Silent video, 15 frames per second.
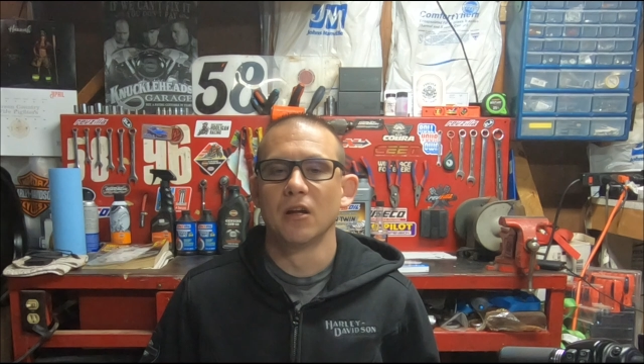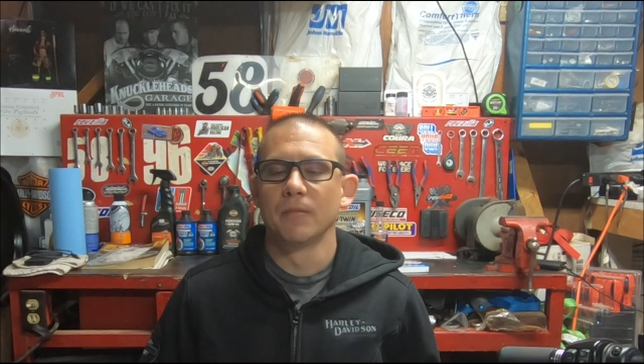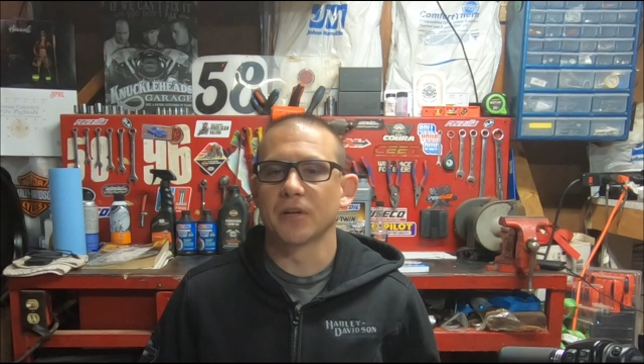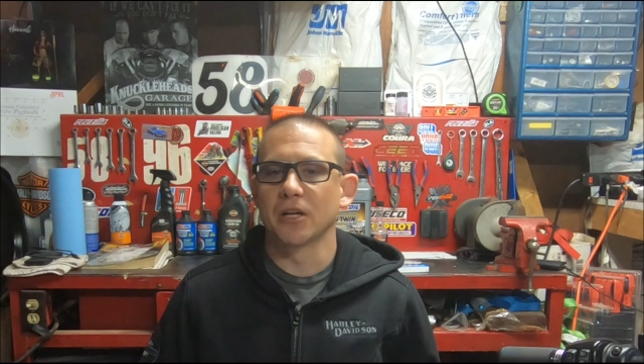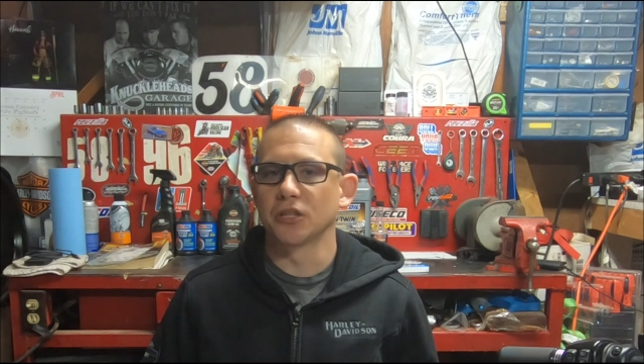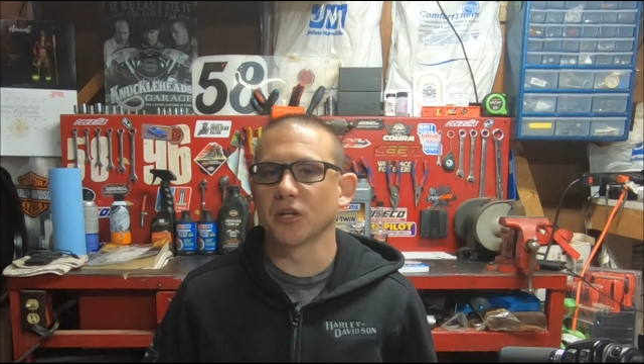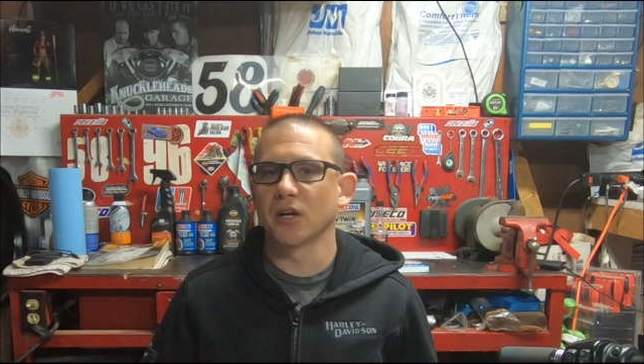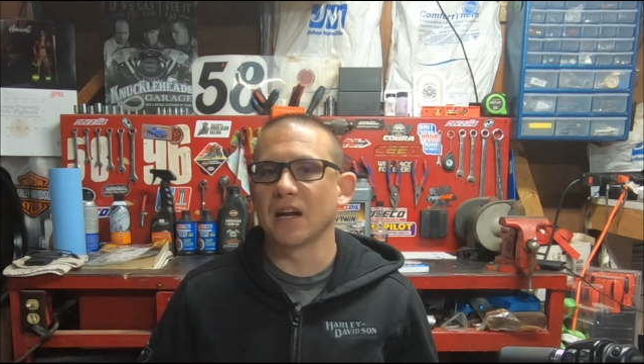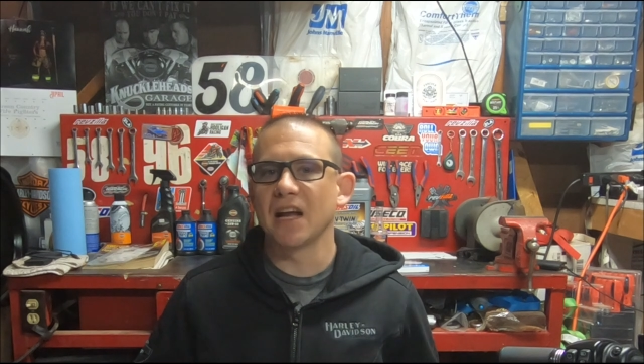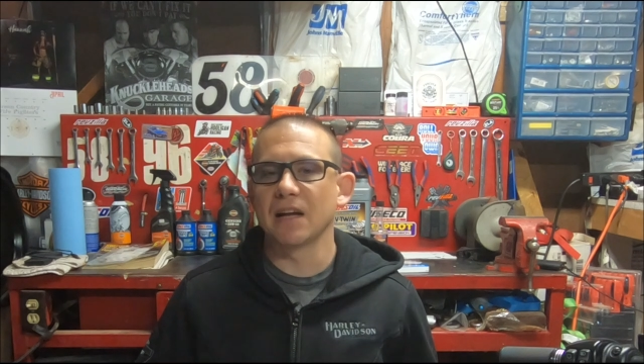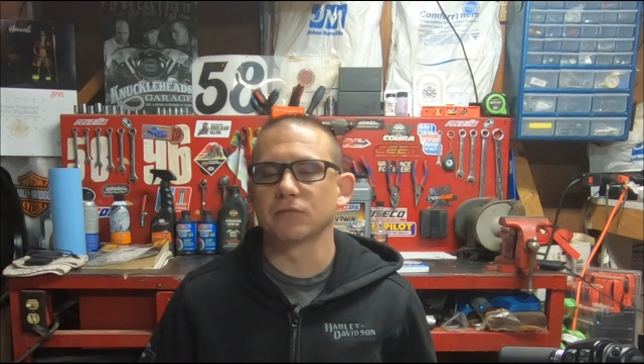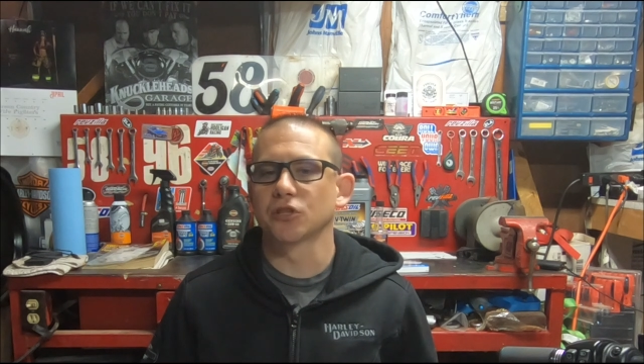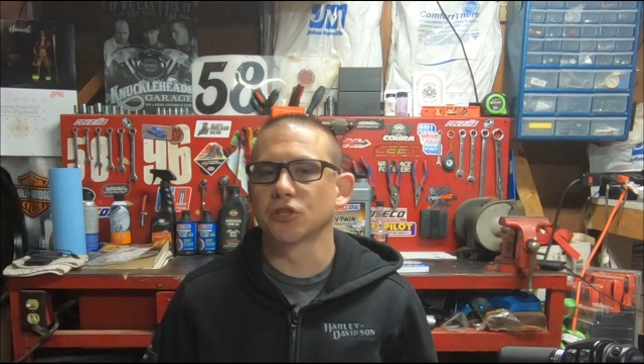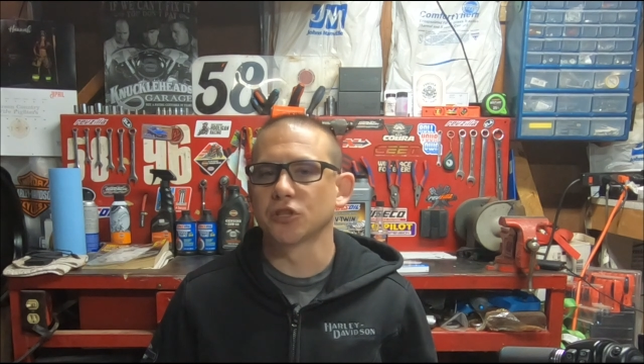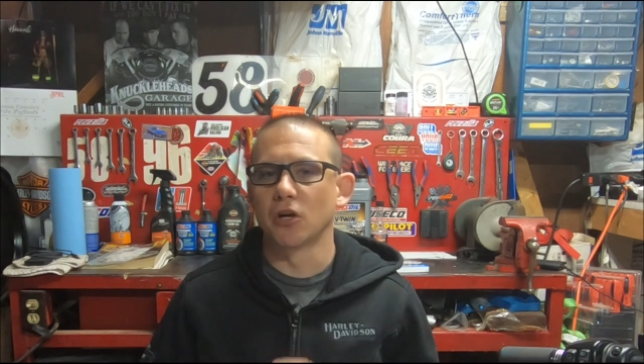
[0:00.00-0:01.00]
because you're going to
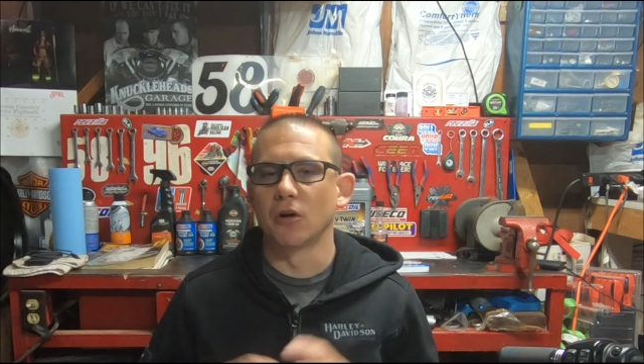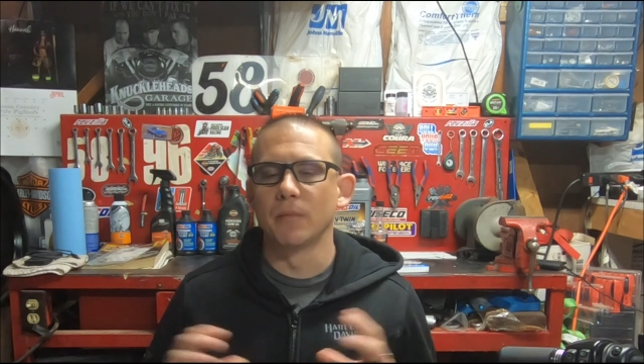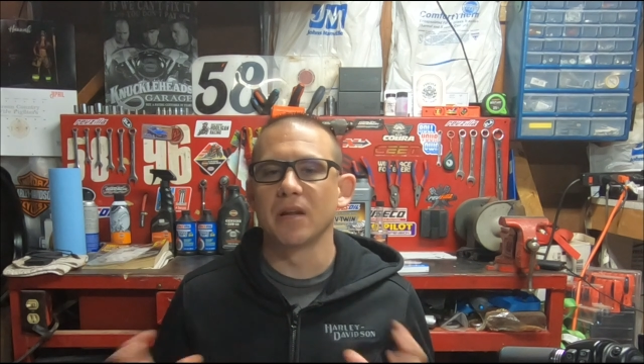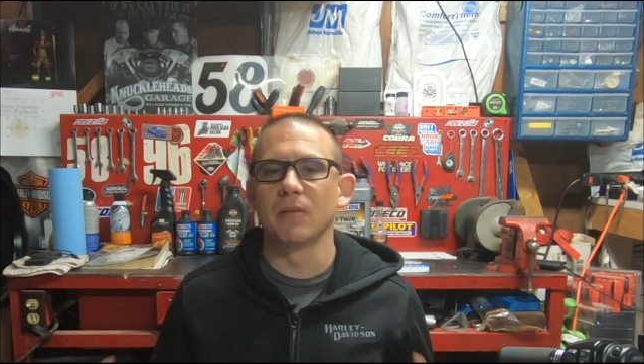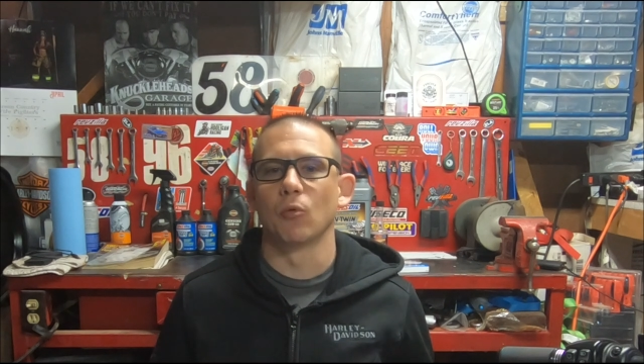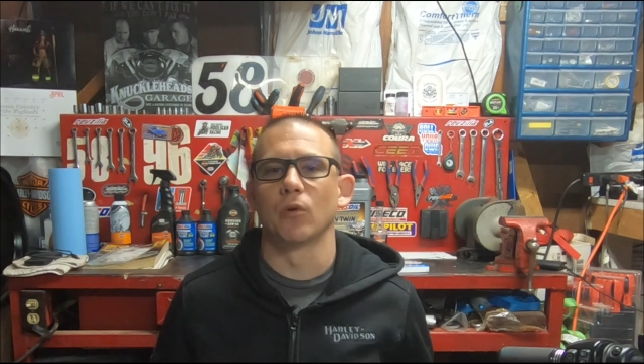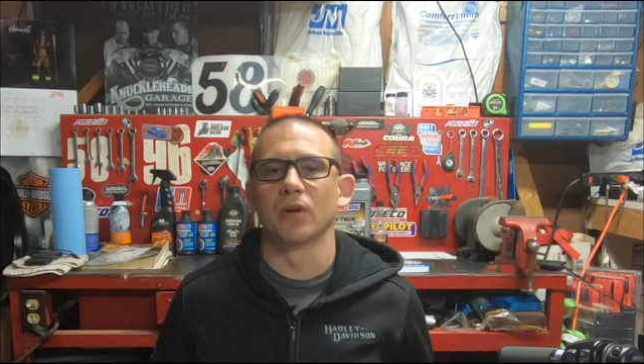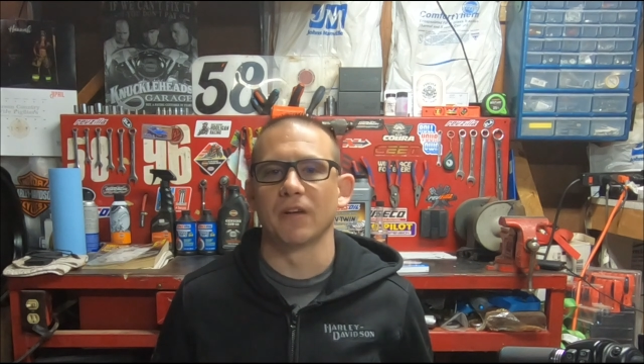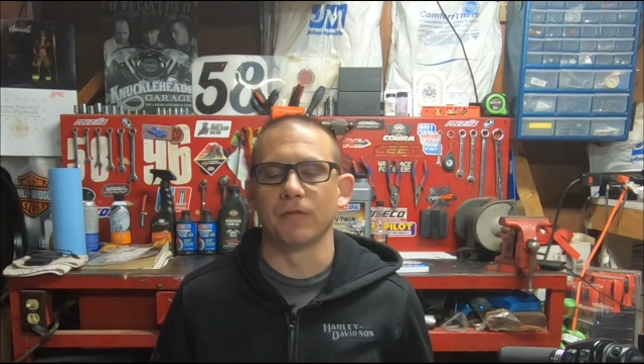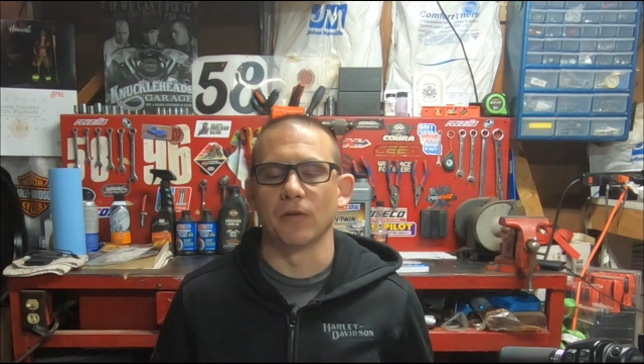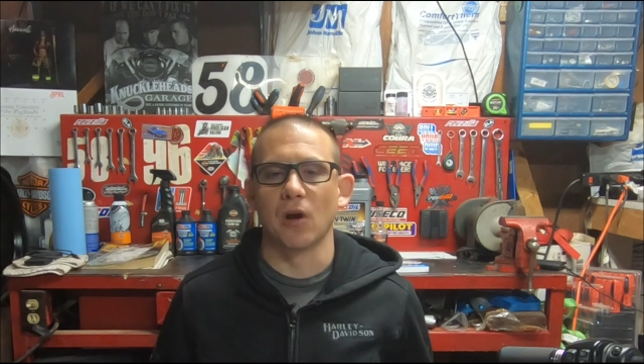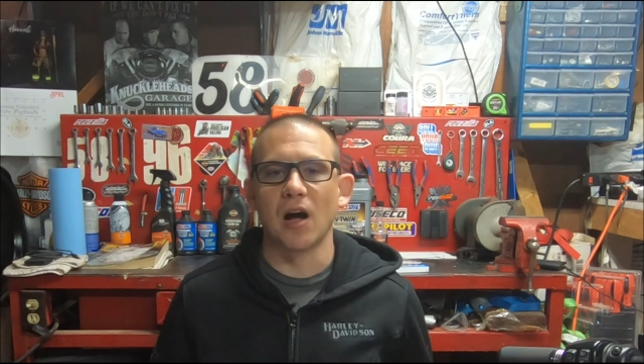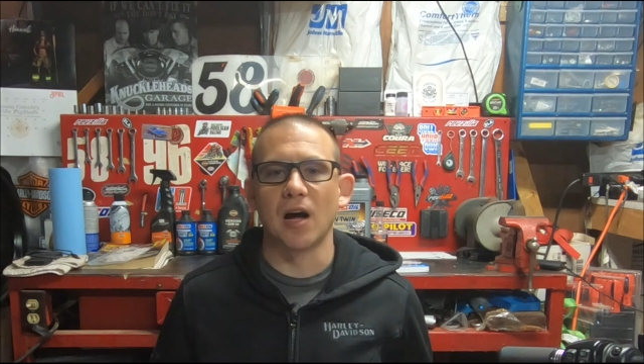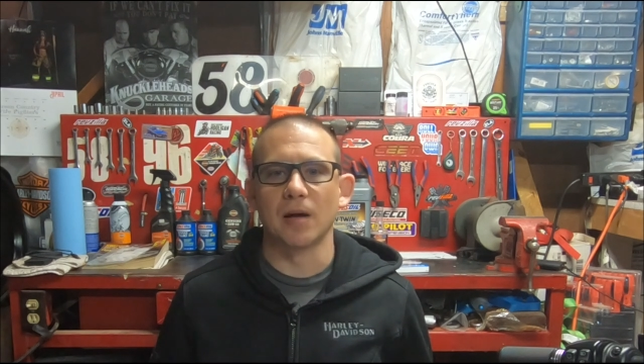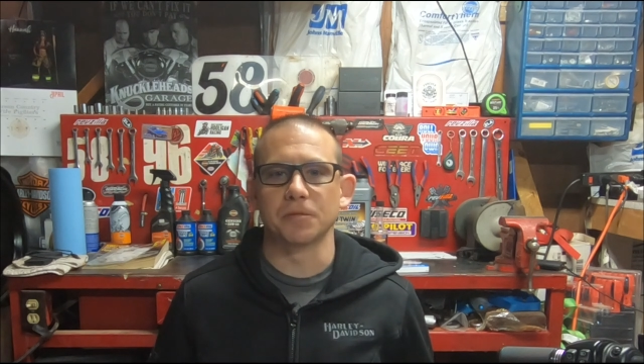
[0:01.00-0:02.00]
have so many more
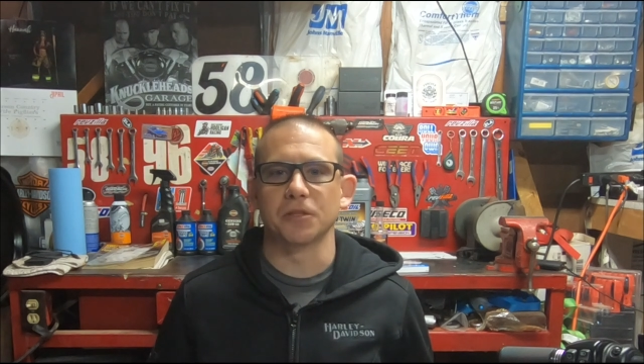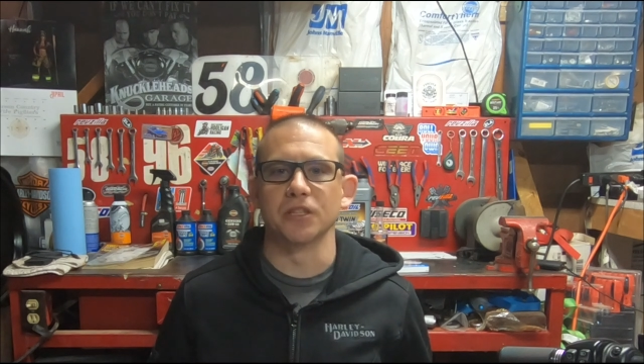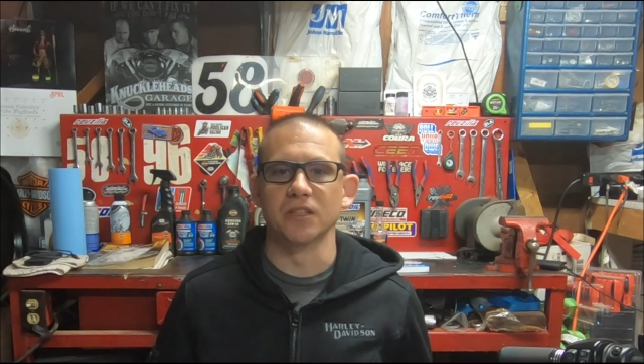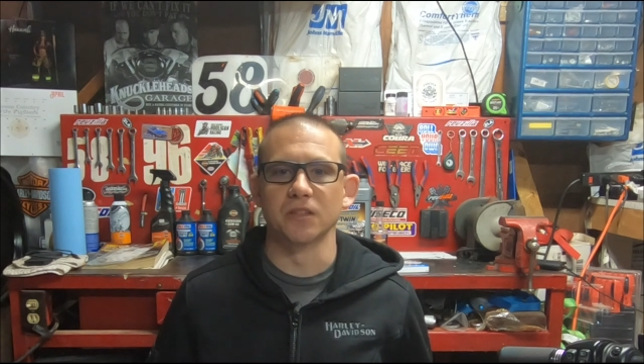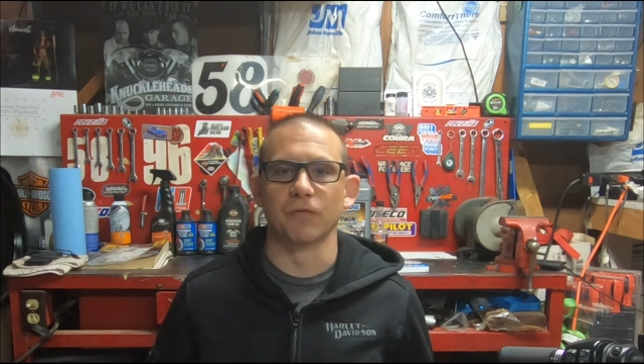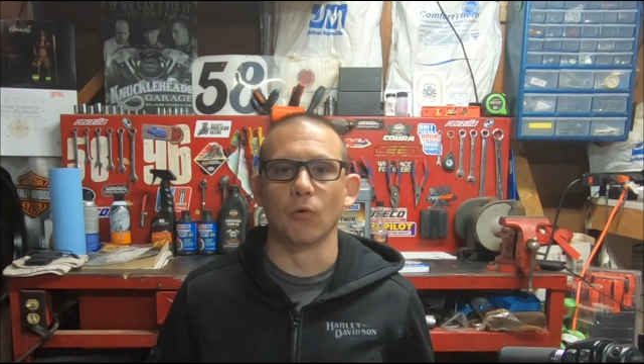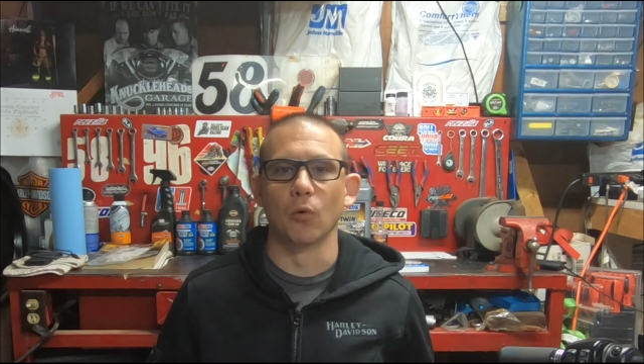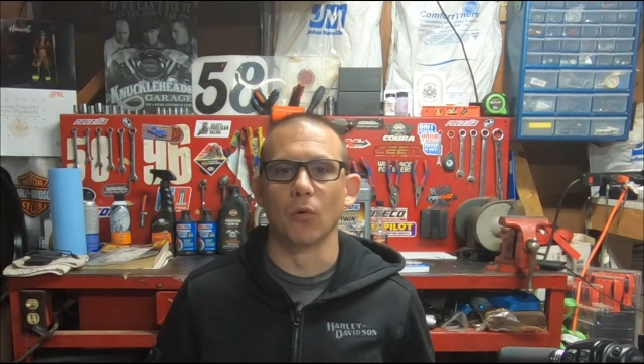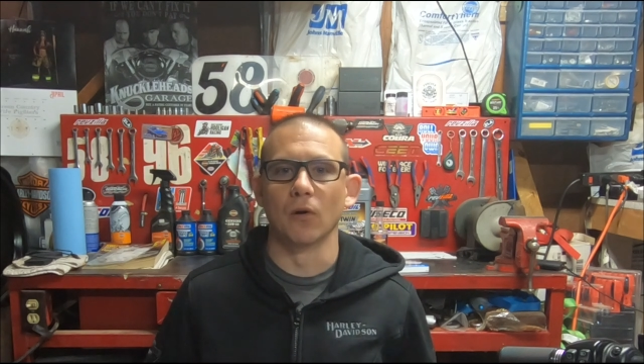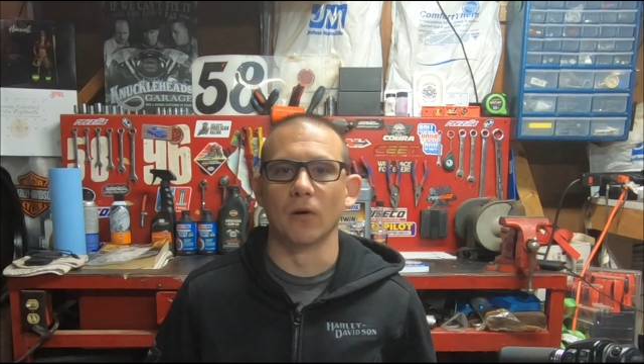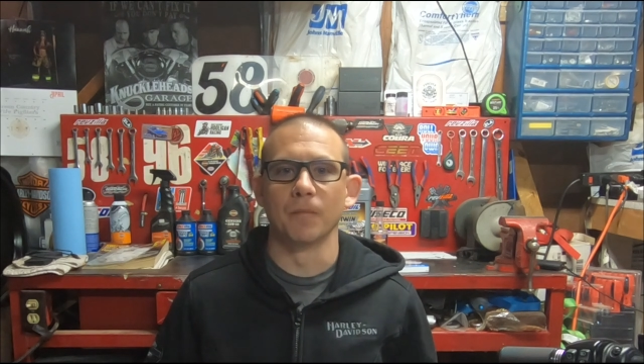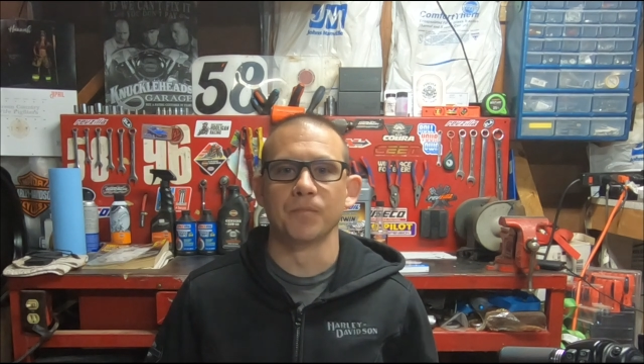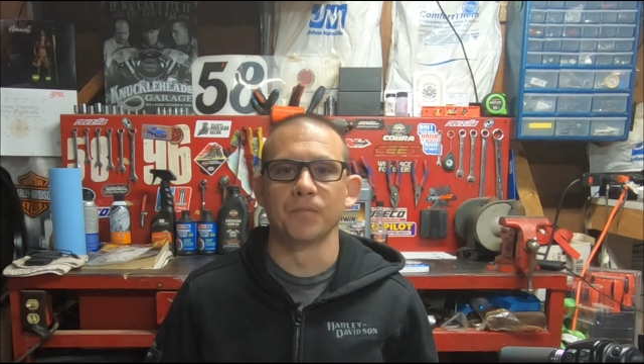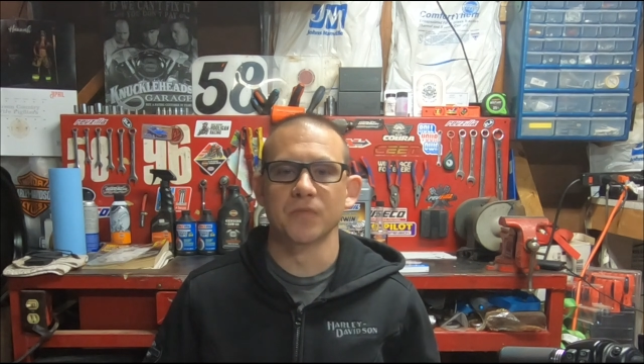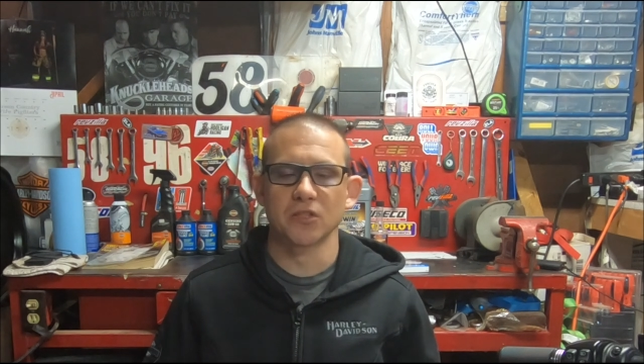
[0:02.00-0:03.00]
different options
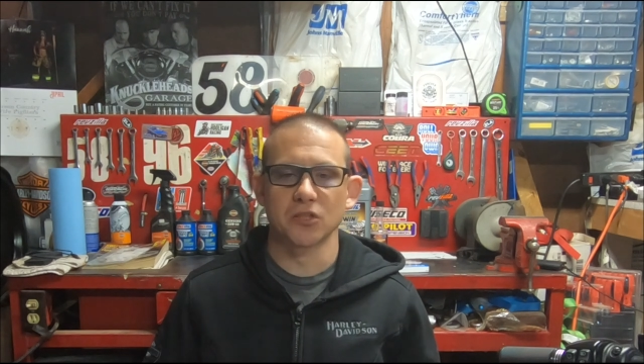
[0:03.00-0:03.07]
for